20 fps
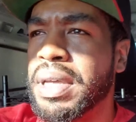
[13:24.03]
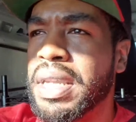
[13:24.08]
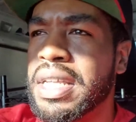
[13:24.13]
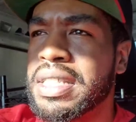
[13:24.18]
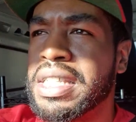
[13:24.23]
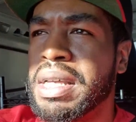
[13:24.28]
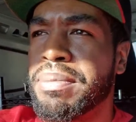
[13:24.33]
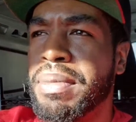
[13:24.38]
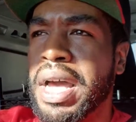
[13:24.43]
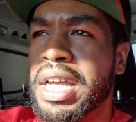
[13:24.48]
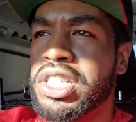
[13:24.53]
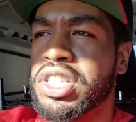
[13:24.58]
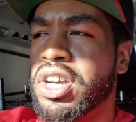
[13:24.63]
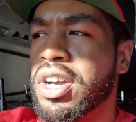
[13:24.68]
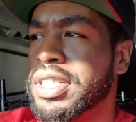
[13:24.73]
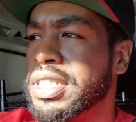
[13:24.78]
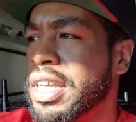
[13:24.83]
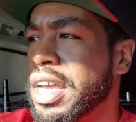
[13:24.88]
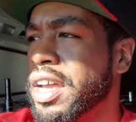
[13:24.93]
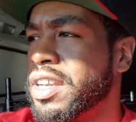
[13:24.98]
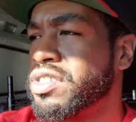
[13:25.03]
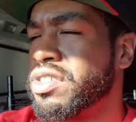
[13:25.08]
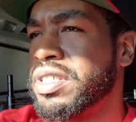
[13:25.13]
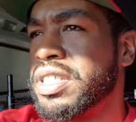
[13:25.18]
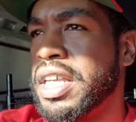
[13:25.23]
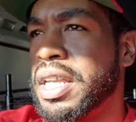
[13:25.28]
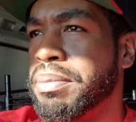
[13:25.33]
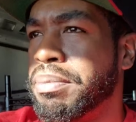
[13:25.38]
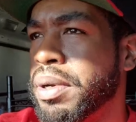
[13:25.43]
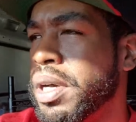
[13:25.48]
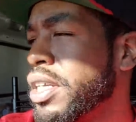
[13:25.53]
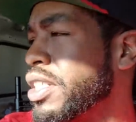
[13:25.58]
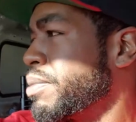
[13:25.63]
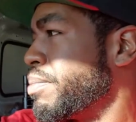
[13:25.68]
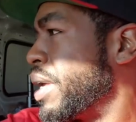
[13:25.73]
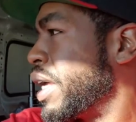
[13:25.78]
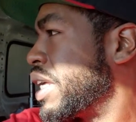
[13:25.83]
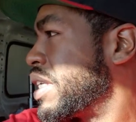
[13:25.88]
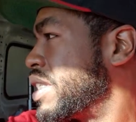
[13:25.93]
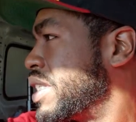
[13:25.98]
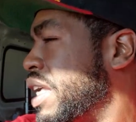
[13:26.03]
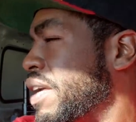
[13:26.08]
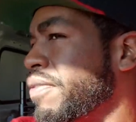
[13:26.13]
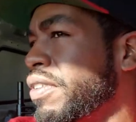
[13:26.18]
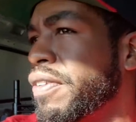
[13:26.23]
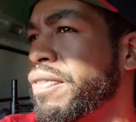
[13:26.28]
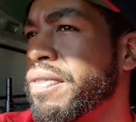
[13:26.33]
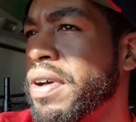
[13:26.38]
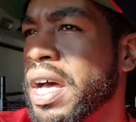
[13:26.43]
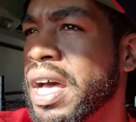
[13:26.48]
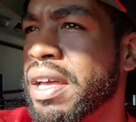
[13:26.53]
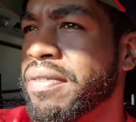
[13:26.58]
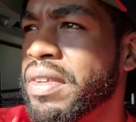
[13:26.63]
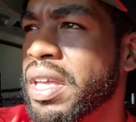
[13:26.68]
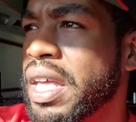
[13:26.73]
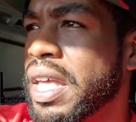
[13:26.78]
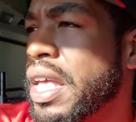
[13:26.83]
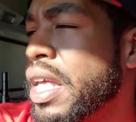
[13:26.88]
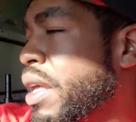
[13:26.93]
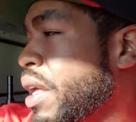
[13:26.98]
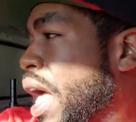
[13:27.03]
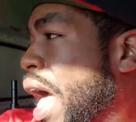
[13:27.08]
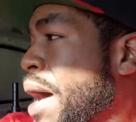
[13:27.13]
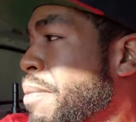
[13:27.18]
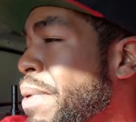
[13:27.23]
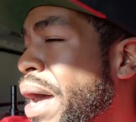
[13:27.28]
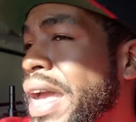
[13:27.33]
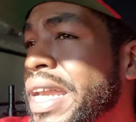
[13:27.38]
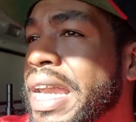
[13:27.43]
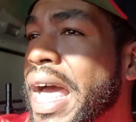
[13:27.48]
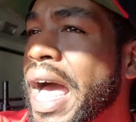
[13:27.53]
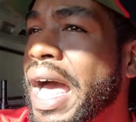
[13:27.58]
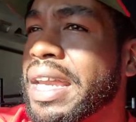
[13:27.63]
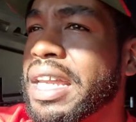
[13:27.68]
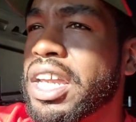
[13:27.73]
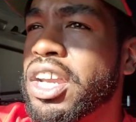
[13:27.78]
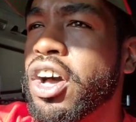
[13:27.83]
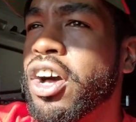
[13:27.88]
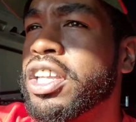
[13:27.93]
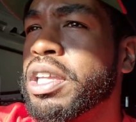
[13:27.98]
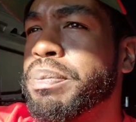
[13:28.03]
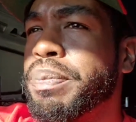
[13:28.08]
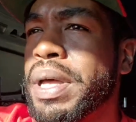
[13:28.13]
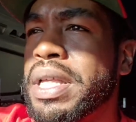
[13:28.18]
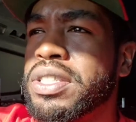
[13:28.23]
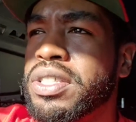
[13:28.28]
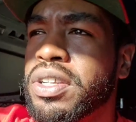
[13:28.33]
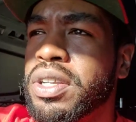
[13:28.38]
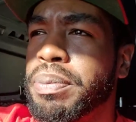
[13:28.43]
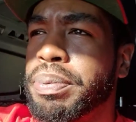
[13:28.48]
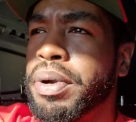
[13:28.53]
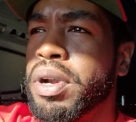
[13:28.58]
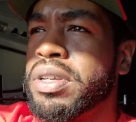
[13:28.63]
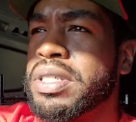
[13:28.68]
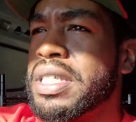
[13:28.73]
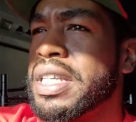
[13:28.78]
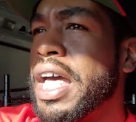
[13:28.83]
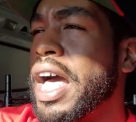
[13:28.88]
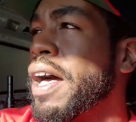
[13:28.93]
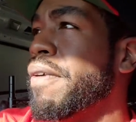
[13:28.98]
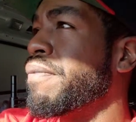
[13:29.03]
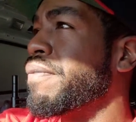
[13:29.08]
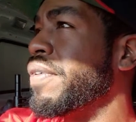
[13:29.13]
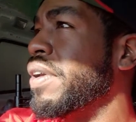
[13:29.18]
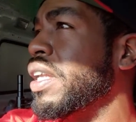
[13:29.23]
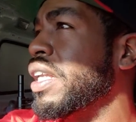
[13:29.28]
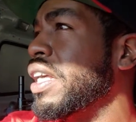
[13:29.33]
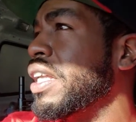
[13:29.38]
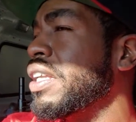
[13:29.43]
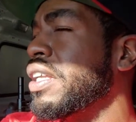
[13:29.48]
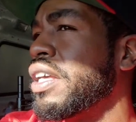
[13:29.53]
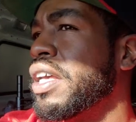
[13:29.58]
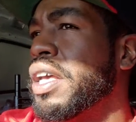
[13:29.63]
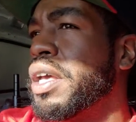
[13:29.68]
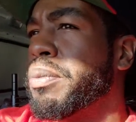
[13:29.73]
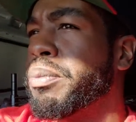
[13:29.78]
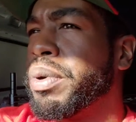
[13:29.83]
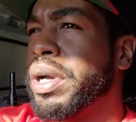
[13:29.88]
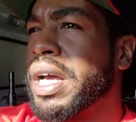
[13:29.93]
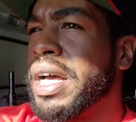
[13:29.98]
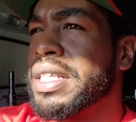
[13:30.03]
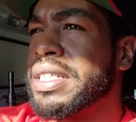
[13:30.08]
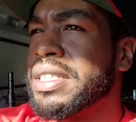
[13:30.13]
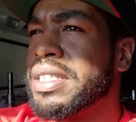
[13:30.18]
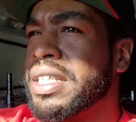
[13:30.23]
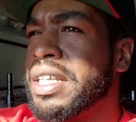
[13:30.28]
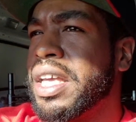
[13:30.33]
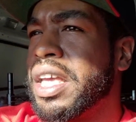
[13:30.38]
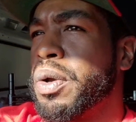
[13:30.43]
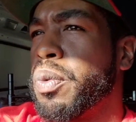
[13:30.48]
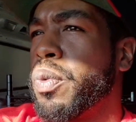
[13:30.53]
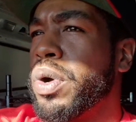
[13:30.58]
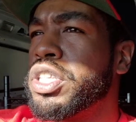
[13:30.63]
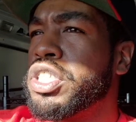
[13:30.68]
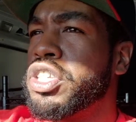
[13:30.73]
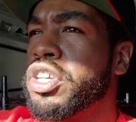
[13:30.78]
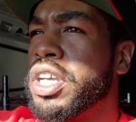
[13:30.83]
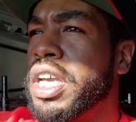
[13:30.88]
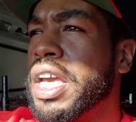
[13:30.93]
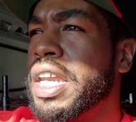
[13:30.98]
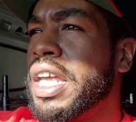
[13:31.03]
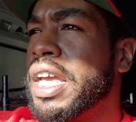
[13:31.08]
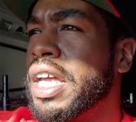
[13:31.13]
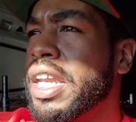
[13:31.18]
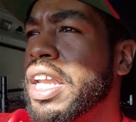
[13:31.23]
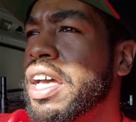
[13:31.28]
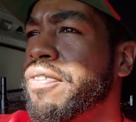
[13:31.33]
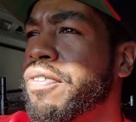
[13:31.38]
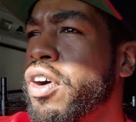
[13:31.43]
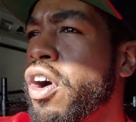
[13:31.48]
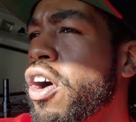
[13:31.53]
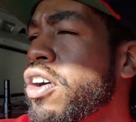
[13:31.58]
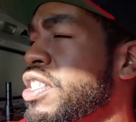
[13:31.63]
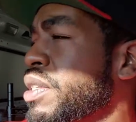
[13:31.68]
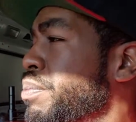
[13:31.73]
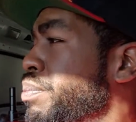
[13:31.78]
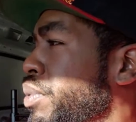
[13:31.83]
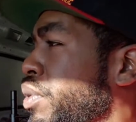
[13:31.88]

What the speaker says: minutes, I might charge an extra 10 bucks, make it 75. I might not. It all depends on the person, how I'm feeling, because once you're getting enough calls and